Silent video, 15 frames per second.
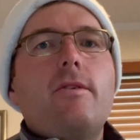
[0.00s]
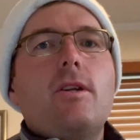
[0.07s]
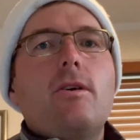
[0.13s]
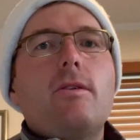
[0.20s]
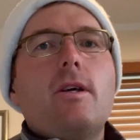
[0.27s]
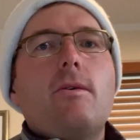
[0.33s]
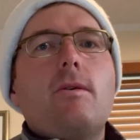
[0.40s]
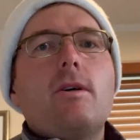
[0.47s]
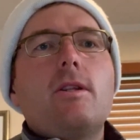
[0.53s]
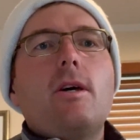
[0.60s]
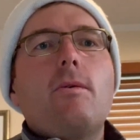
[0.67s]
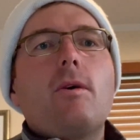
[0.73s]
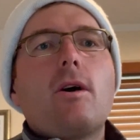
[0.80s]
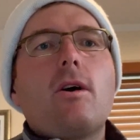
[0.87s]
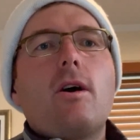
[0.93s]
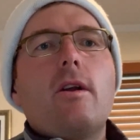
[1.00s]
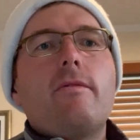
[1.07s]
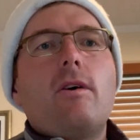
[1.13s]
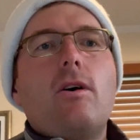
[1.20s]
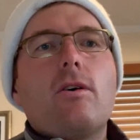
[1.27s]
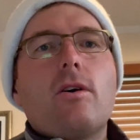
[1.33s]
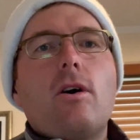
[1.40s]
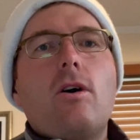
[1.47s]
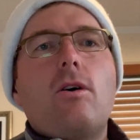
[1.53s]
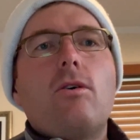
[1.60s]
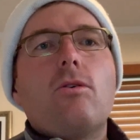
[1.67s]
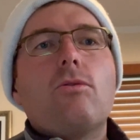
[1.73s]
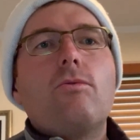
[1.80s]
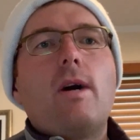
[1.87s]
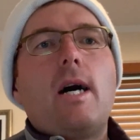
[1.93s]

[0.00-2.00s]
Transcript: They were kind of on a hole